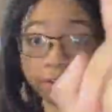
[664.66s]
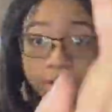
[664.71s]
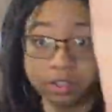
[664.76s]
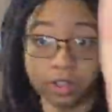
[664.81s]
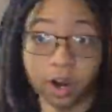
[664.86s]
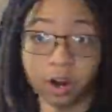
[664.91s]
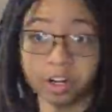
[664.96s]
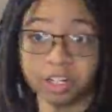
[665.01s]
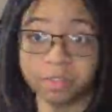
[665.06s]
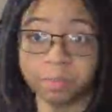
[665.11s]

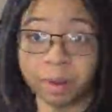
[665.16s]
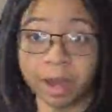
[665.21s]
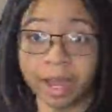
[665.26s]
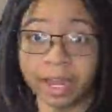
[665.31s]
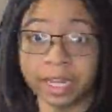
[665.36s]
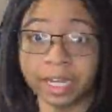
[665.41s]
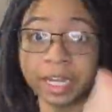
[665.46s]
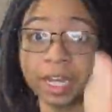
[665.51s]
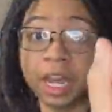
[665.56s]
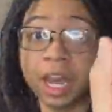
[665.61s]
dark
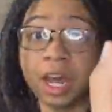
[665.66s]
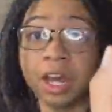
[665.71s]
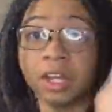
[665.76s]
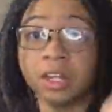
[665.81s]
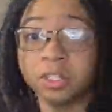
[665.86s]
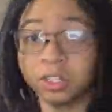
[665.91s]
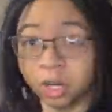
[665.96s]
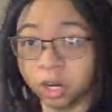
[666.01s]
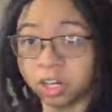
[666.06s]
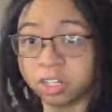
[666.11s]
spine's
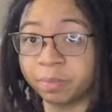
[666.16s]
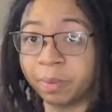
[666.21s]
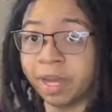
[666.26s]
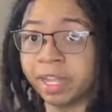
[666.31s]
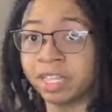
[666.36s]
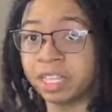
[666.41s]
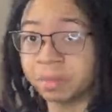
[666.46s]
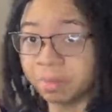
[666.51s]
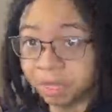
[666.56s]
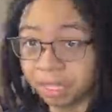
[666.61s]
going
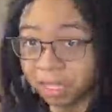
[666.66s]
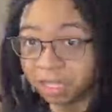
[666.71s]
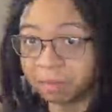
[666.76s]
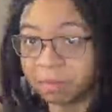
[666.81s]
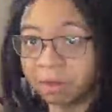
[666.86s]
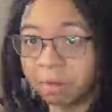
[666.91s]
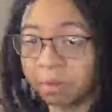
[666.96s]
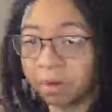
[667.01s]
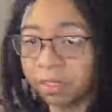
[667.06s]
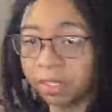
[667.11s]
to be a little
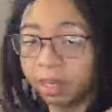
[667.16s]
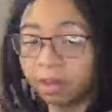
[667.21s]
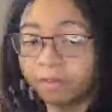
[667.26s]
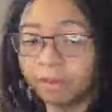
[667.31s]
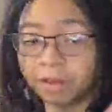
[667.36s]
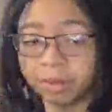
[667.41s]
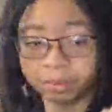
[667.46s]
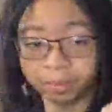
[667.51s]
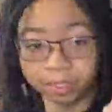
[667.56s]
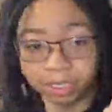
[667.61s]
bit more tough.
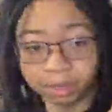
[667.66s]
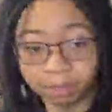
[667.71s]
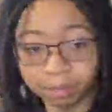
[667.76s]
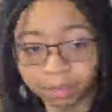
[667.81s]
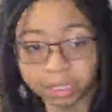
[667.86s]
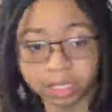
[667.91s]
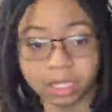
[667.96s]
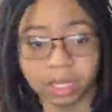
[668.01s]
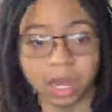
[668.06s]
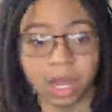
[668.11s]
I'm going to be
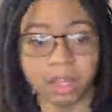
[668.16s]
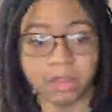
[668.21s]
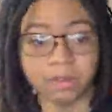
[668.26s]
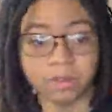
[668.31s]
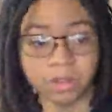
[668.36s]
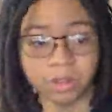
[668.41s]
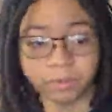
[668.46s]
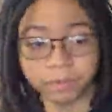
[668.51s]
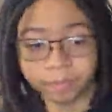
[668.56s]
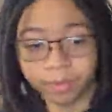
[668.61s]
completely honest
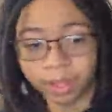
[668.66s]
with you.